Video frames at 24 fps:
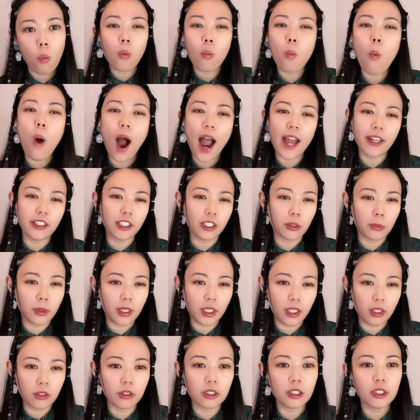Why do we
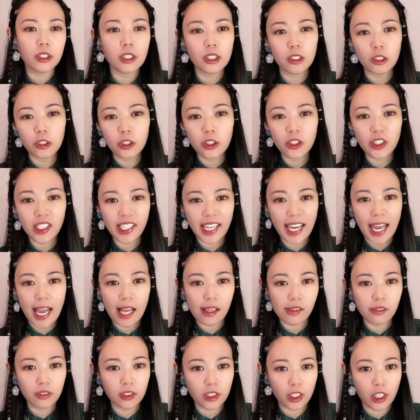use the lunar
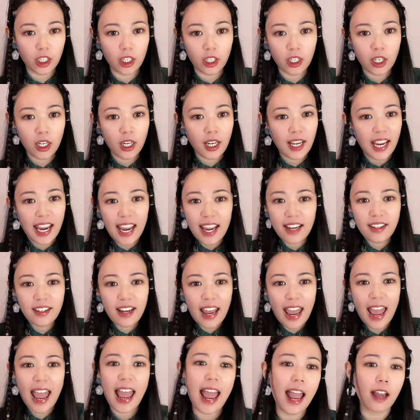calendar and
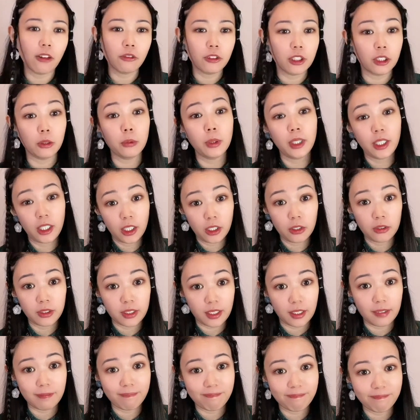how do we use
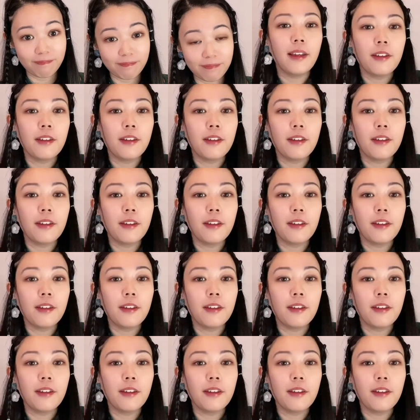it?